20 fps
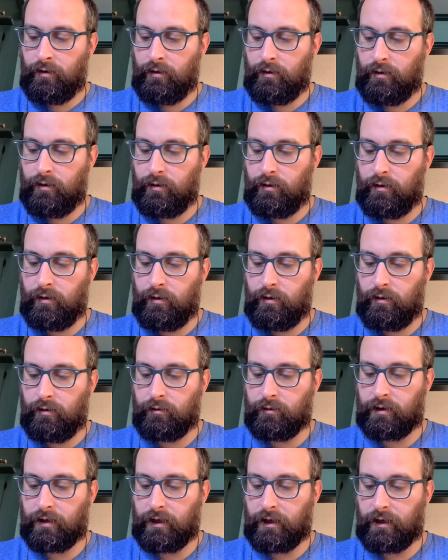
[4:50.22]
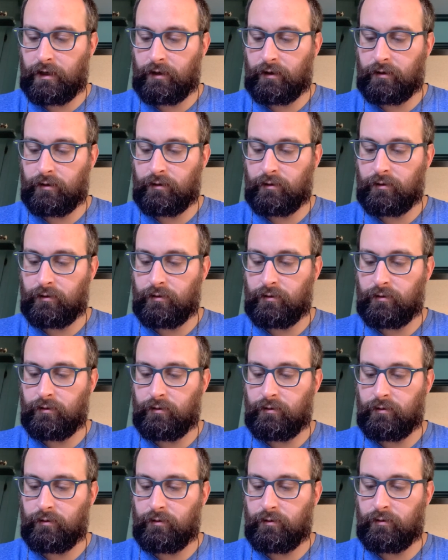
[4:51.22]
okay.
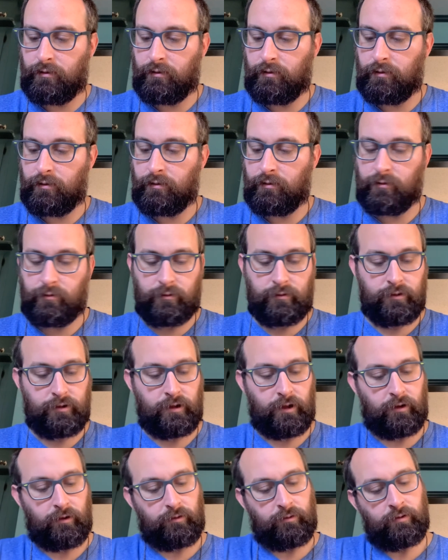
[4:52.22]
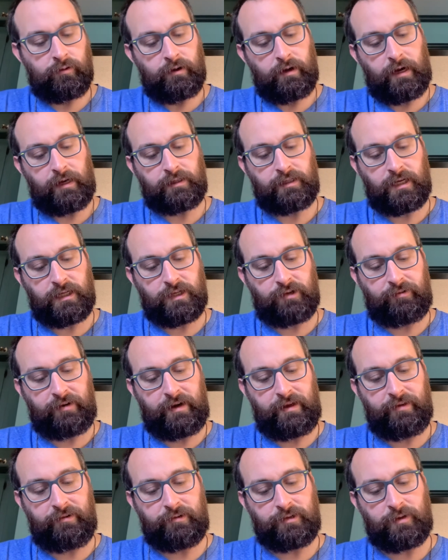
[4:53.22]
So, at Caesarea
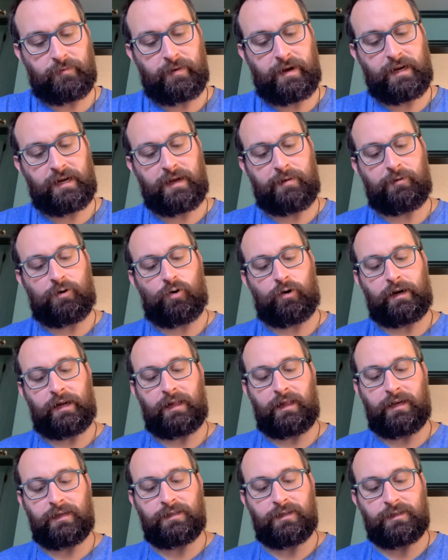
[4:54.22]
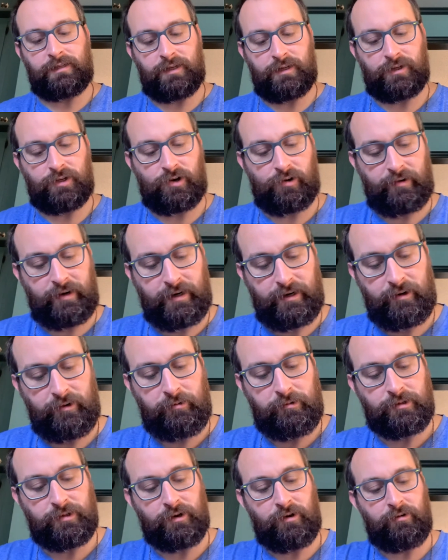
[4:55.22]
there was a man named Cornelius, a centurion who
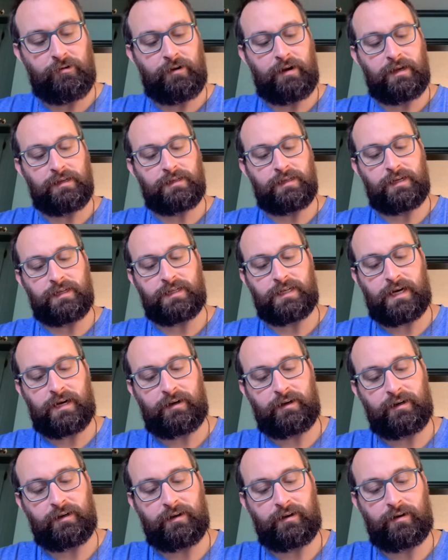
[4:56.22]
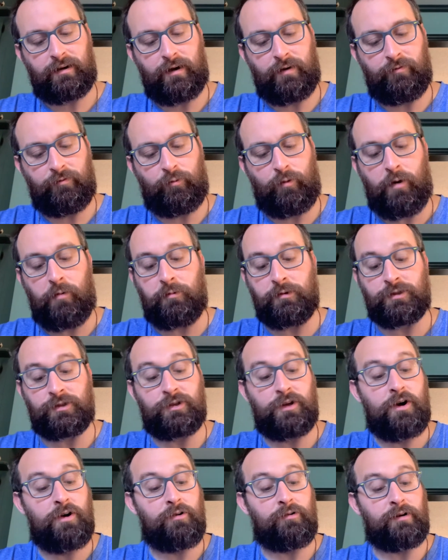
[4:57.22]
was known as the Italian, of what was
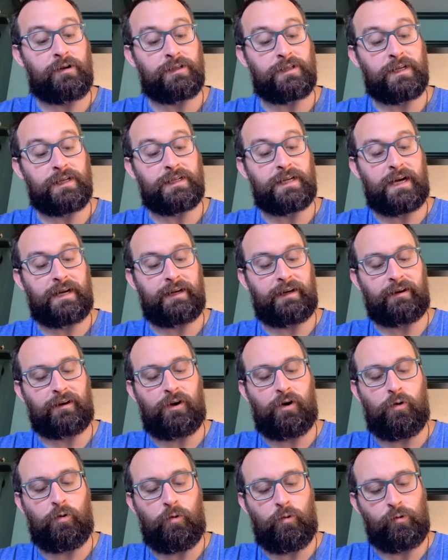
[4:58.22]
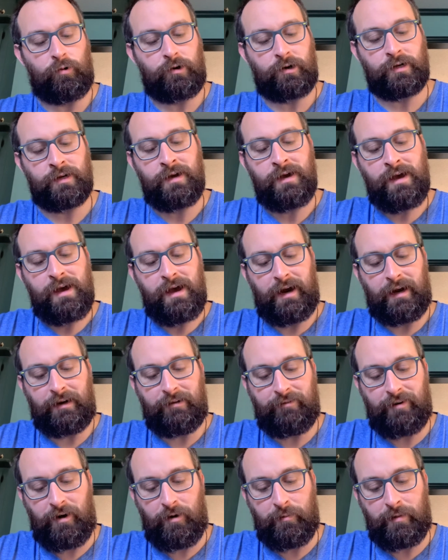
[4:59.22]
known as the Italian cohort. a
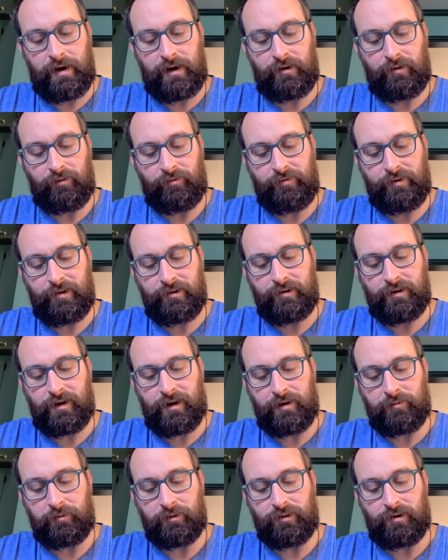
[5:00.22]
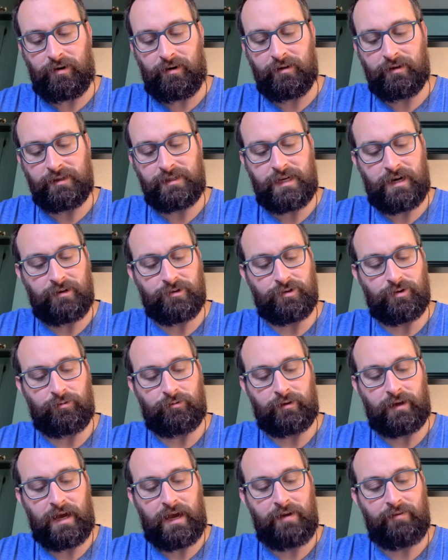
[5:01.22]
devout man who feared God with all his household,
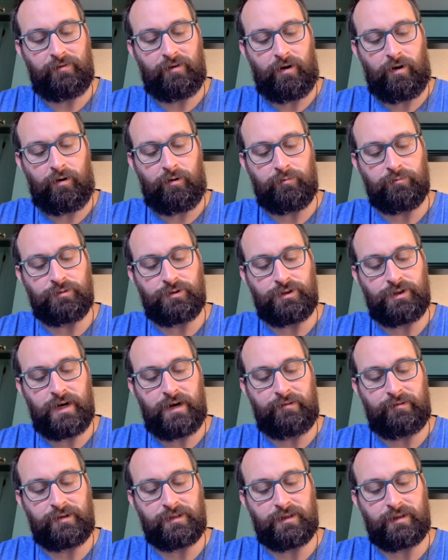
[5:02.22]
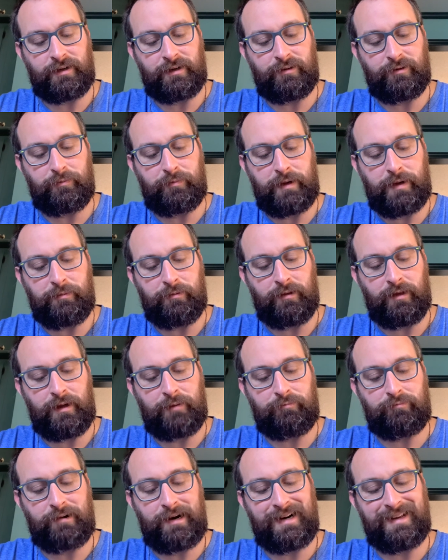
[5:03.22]
gave alms generously to the people, and prayed